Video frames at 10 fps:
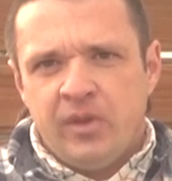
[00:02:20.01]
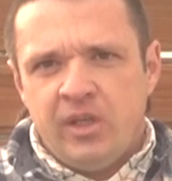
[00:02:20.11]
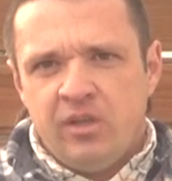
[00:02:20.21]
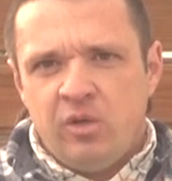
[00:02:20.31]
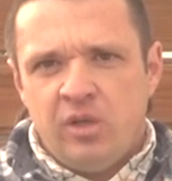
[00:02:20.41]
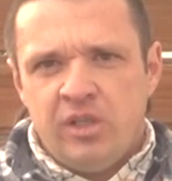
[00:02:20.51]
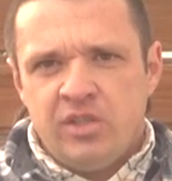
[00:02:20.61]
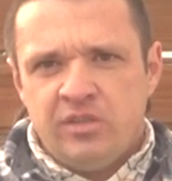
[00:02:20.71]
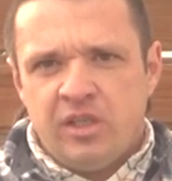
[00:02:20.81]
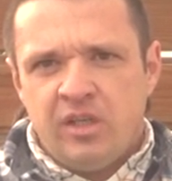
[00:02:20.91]
That
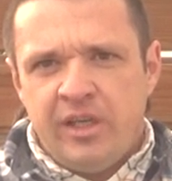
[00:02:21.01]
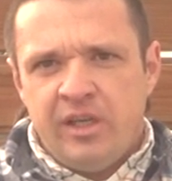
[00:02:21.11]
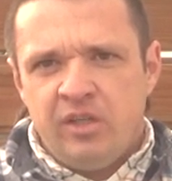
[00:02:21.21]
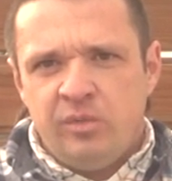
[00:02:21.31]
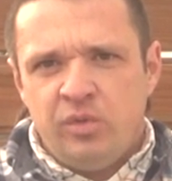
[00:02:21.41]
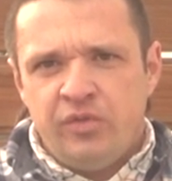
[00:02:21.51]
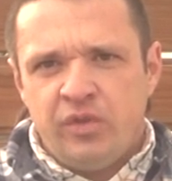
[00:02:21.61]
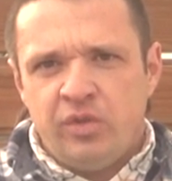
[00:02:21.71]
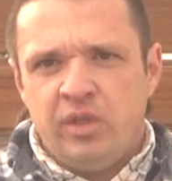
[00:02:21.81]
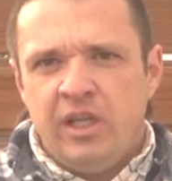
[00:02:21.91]
requires a lot of air to move
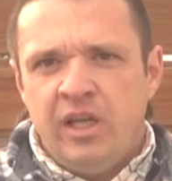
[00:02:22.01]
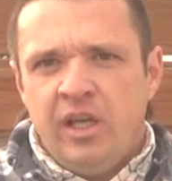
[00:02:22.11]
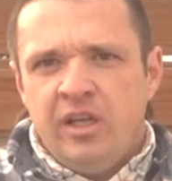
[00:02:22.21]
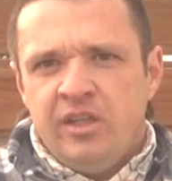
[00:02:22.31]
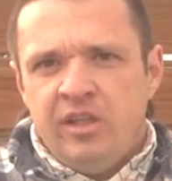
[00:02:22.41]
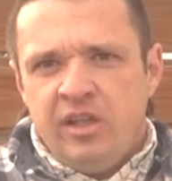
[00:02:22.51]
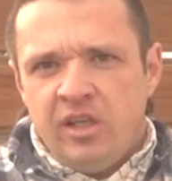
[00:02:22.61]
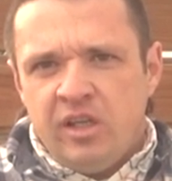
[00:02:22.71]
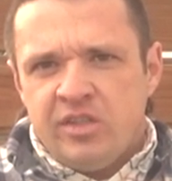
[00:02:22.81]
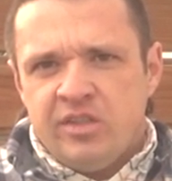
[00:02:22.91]
through it
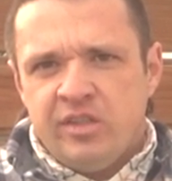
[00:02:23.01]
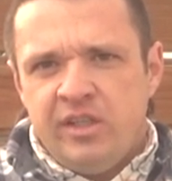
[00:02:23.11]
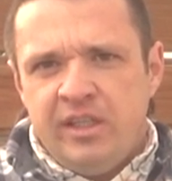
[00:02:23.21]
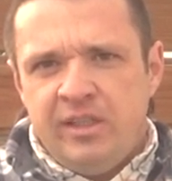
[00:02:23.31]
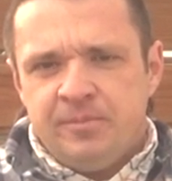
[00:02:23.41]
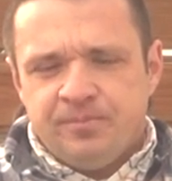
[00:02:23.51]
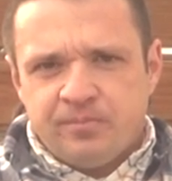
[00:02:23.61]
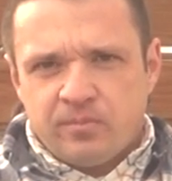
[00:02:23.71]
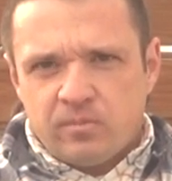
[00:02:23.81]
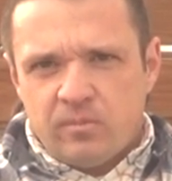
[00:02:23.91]
thus the
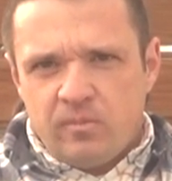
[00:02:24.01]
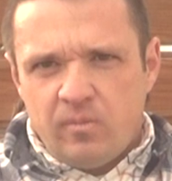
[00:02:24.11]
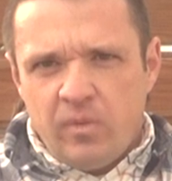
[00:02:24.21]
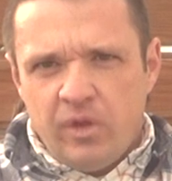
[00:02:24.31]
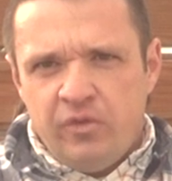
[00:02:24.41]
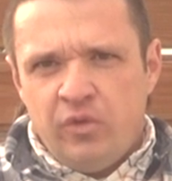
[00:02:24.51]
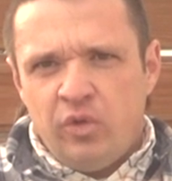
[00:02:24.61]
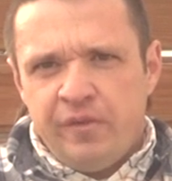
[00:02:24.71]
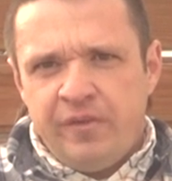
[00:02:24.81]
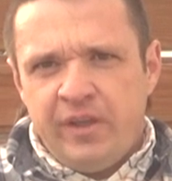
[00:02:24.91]

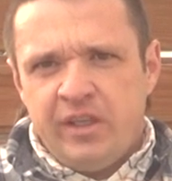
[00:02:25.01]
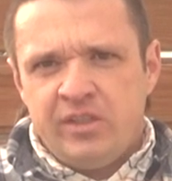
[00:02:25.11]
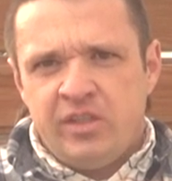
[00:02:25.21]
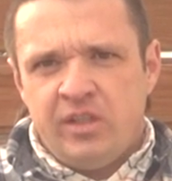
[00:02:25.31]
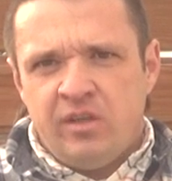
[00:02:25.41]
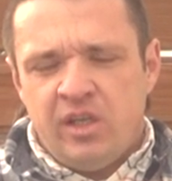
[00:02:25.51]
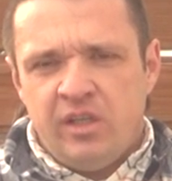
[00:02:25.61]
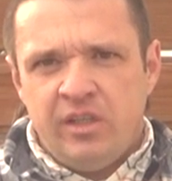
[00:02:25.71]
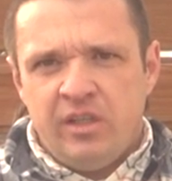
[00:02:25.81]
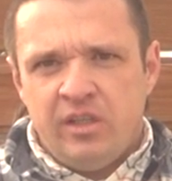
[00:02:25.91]
four fans that are
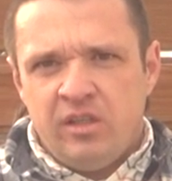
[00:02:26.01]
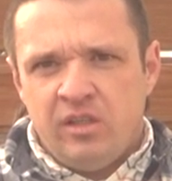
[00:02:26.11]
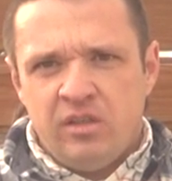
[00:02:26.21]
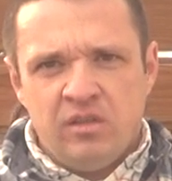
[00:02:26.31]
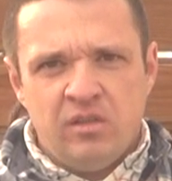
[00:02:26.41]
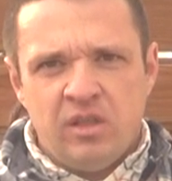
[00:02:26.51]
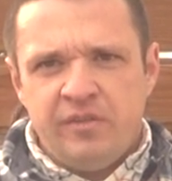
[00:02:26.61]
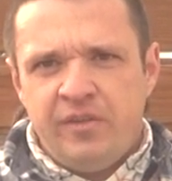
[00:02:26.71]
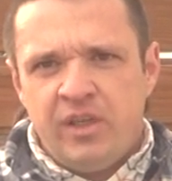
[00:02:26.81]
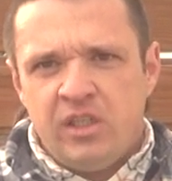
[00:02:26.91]
on it uh, are
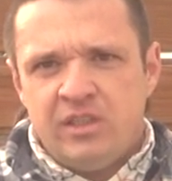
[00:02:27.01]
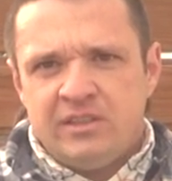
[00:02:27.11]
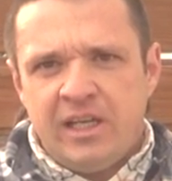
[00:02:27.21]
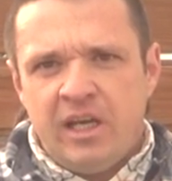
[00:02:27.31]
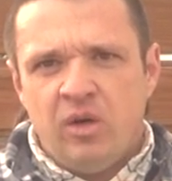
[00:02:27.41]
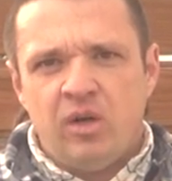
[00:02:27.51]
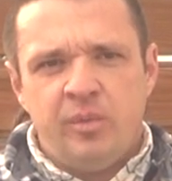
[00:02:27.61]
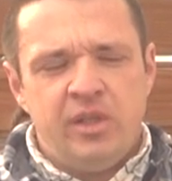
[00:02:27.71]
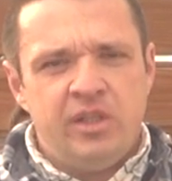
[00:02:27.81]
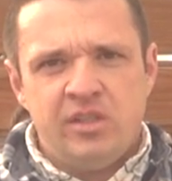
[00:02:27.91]
very loud. I
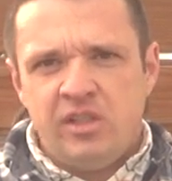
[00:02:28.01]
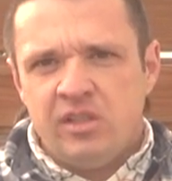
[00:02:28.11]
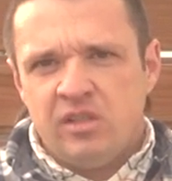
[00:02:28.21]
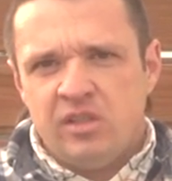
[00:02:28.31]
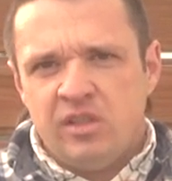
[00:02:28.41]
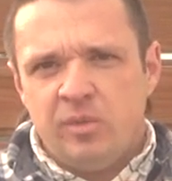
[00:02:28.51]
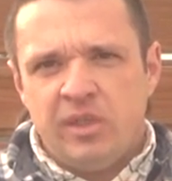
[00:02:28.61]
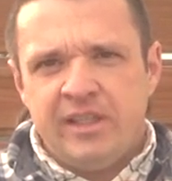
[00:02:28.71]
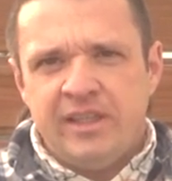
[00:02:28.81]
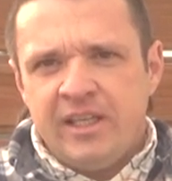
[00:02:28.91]
mean, these things are something
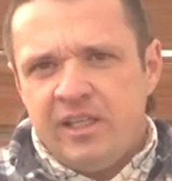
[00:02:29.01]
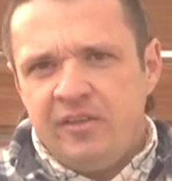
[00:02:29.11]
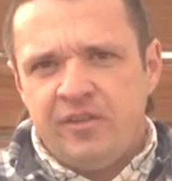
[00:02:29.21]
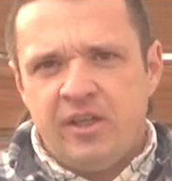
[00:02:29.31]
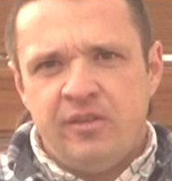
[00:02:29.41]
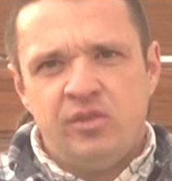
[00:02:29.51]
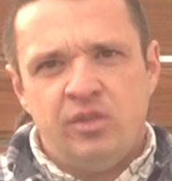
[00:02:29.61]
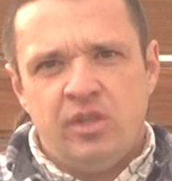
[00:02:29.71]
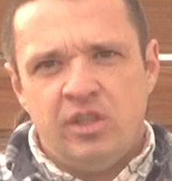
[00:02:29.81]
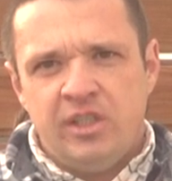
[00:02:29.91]
like 95 to
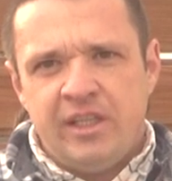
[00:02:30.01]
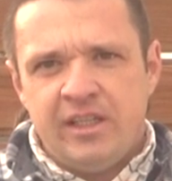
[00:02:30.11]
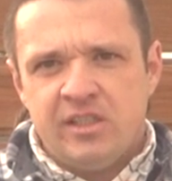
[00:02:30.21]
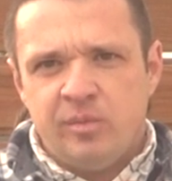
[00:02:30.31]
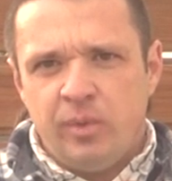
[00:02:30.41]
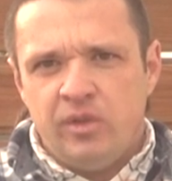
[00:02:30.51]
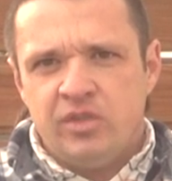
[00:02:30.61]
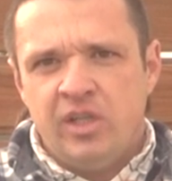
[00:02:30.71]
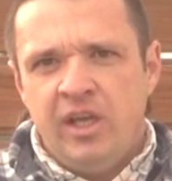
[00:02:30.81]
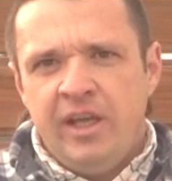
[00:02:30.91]
100 decibels.